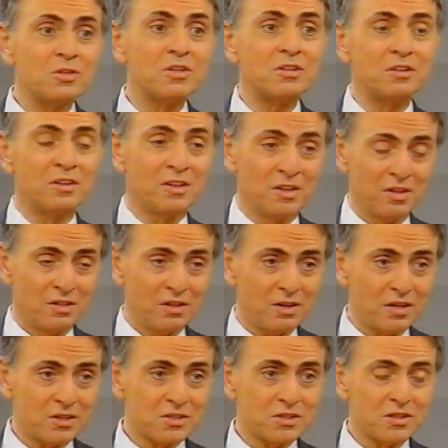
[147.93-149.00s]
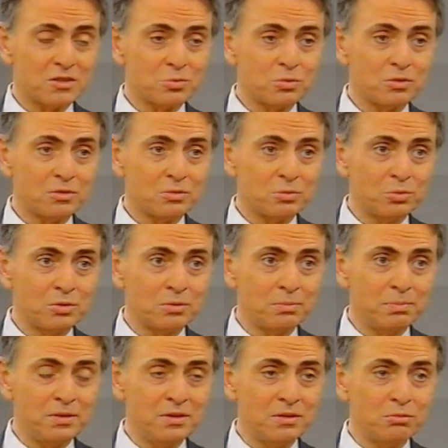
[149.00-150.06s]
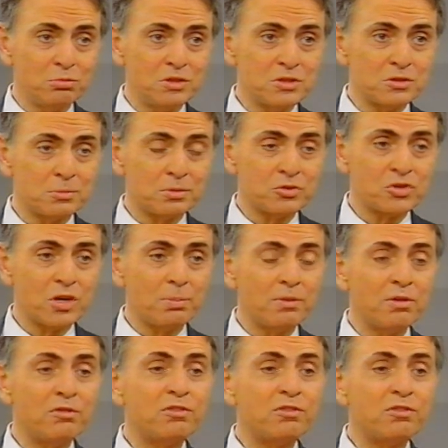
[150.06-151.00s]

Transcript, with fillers: that the United States will be in reasonable shape in the